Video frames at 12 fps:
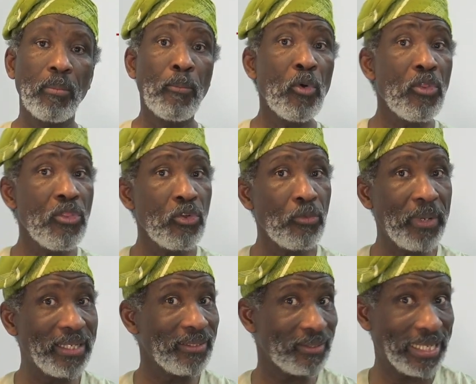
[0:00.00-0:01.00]
Mundu
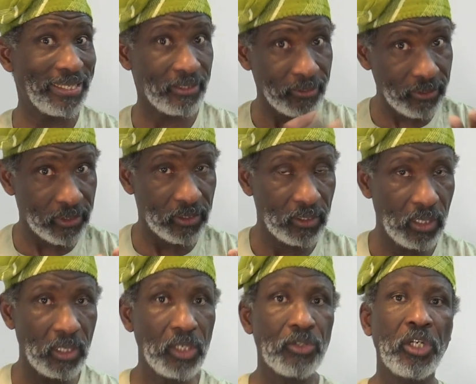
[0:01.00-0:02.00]
means since,
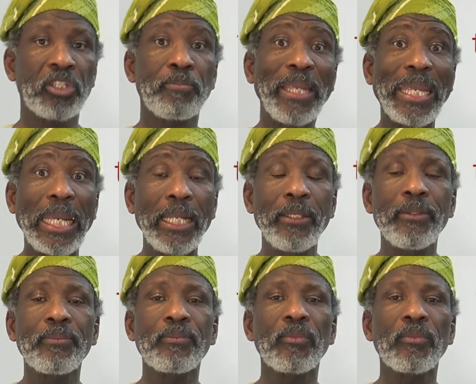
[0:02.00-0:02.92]
literally speaking.